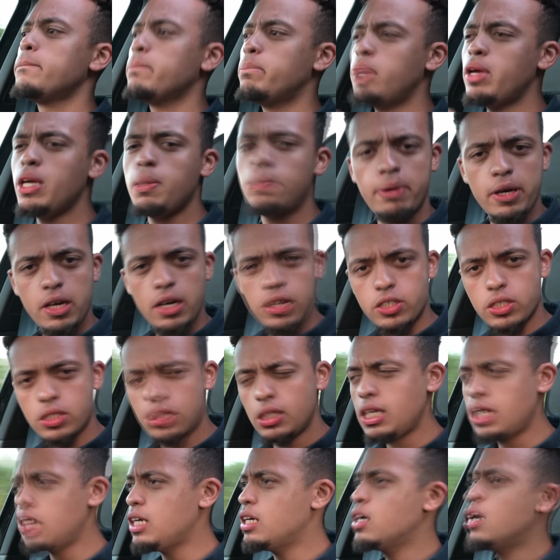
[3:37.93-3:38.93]
Me
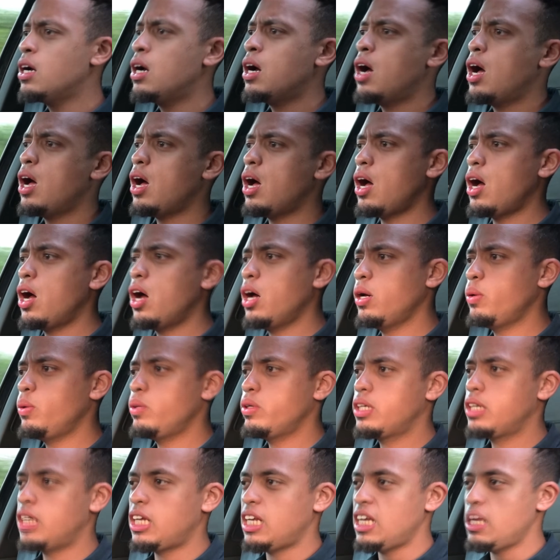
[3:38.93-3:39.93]
personally, I
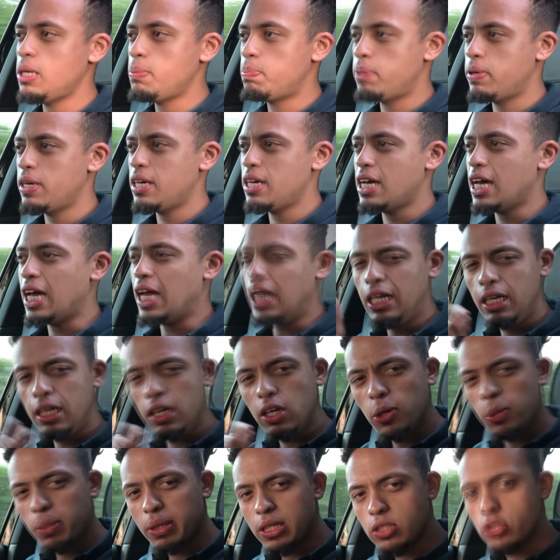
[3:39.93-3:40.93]
would keep it a
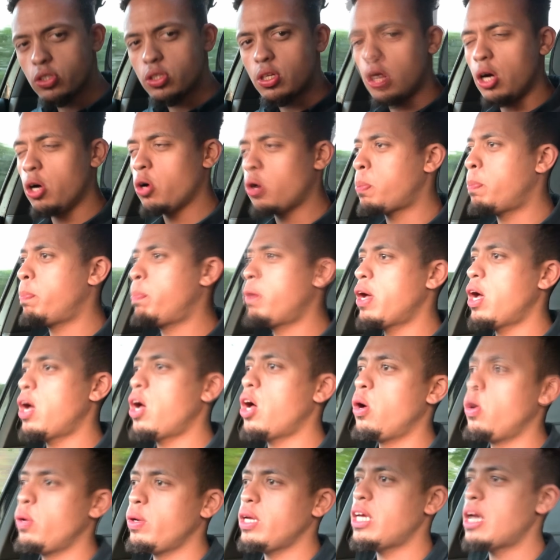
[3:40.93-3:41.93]
little bit stock, but
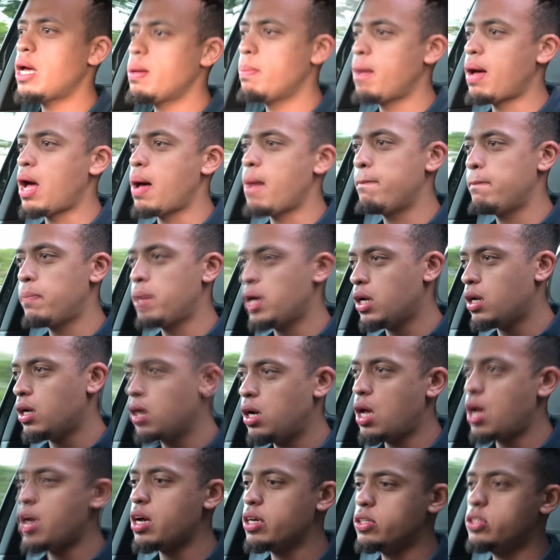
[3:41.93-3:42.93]
OEM
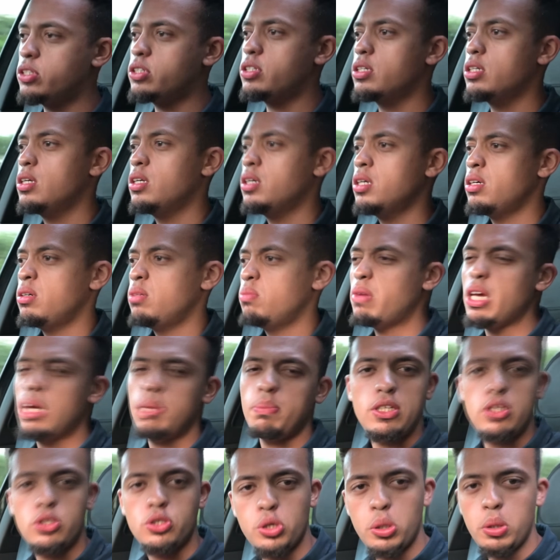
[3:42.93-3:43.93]
plus
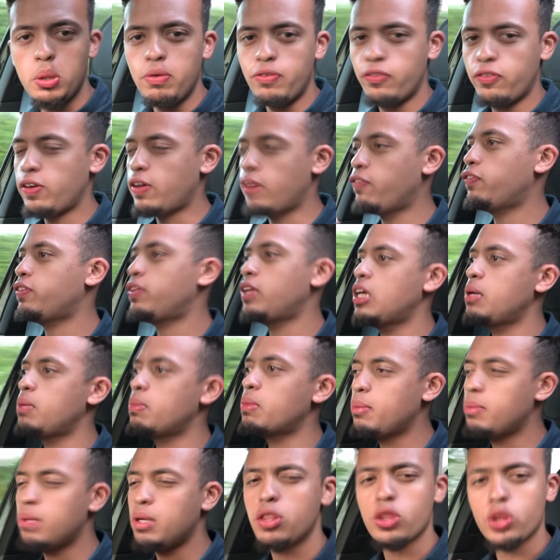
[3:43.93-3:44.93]
maybe 250,
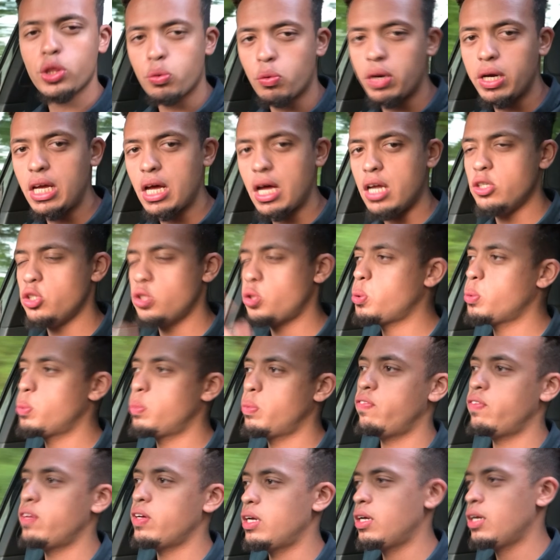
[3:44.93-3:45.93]
maybe 300
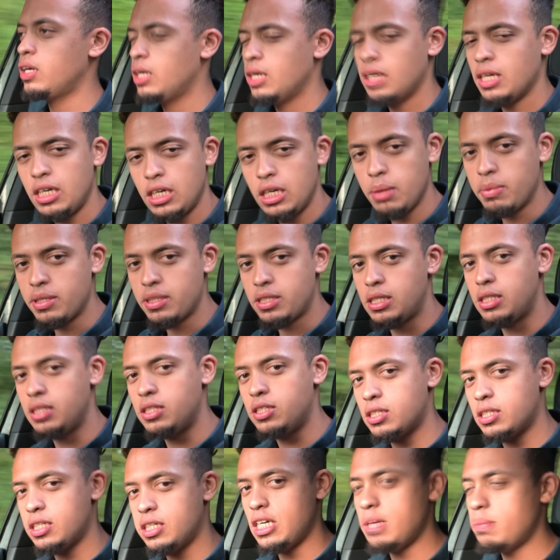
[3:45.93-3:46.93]
with a limited
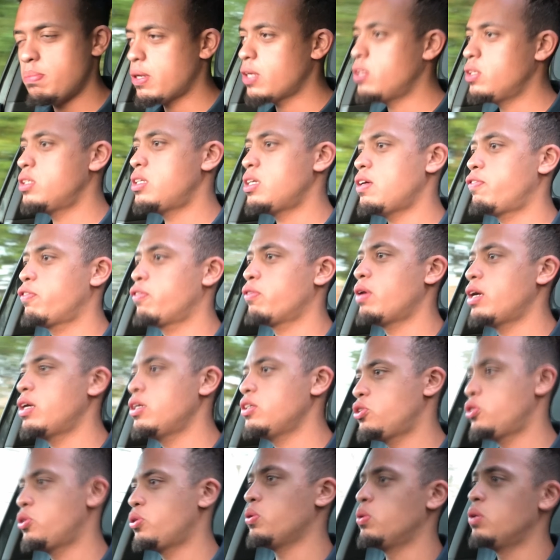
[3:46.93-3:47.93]
slip
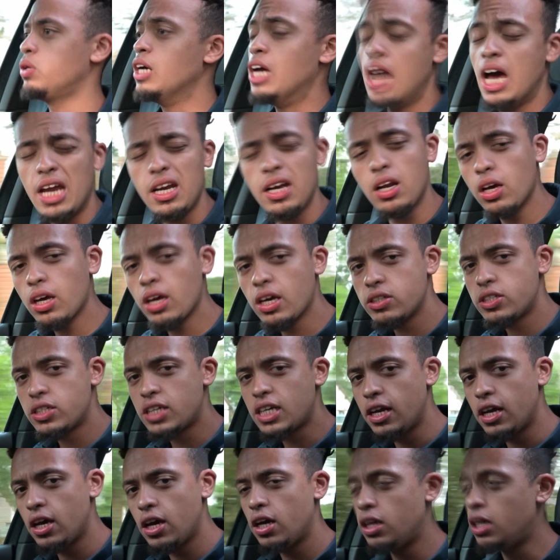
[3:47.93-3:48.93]
differential. And like I
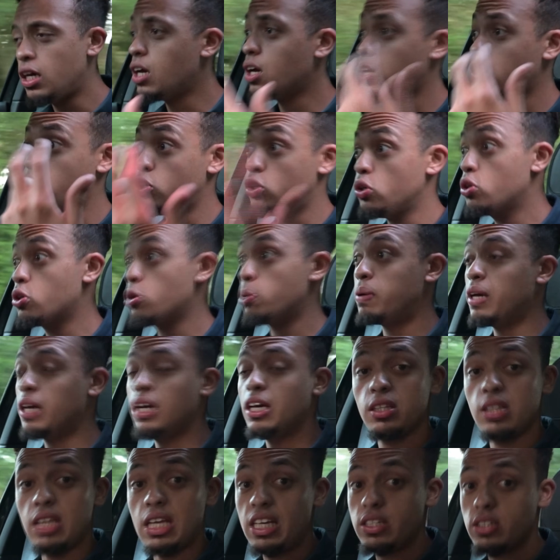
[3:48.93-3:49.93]
said earlier, you could
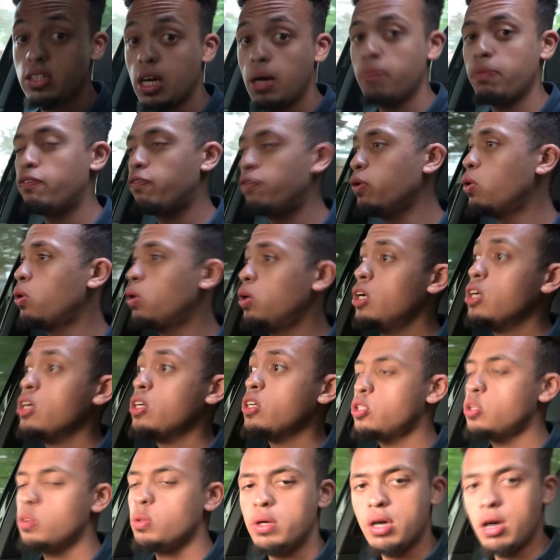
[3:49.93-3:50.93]
pick these up for
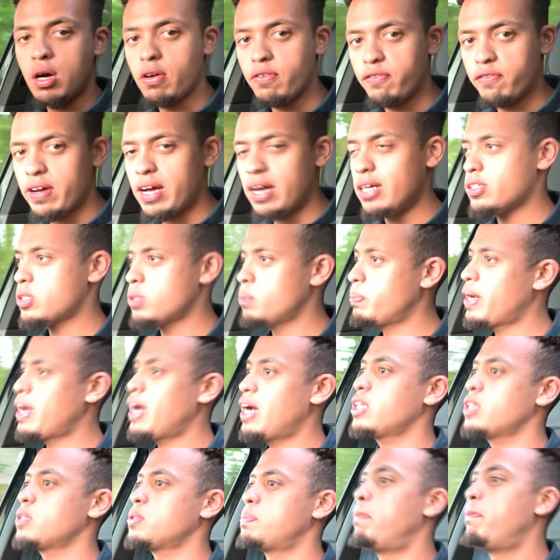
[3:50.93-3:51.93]
two and a half thousand
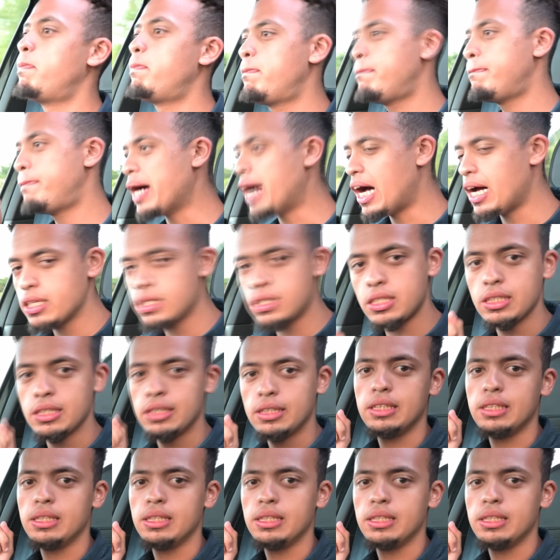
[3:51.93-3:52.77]
pounds, but